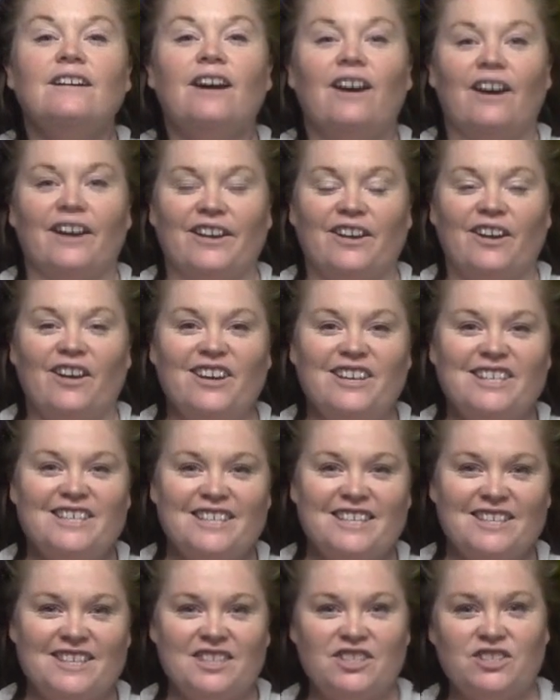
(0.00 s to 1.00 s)
Hi guys,
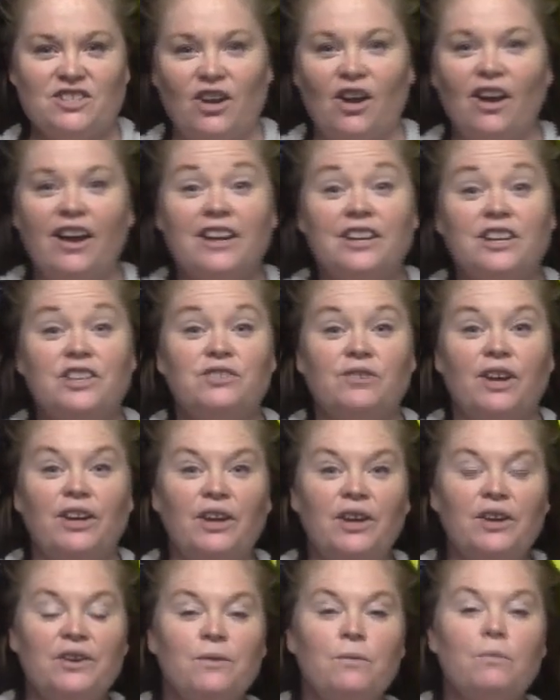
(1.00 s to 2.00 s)
this is Di at
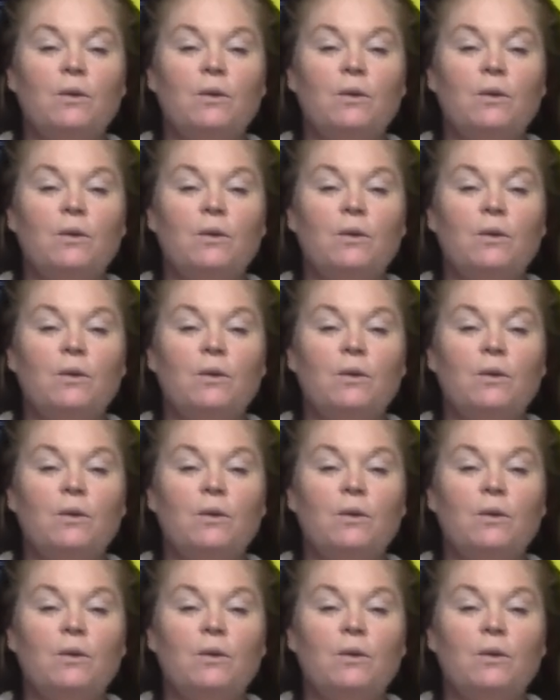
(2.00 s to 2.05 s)
Adreno.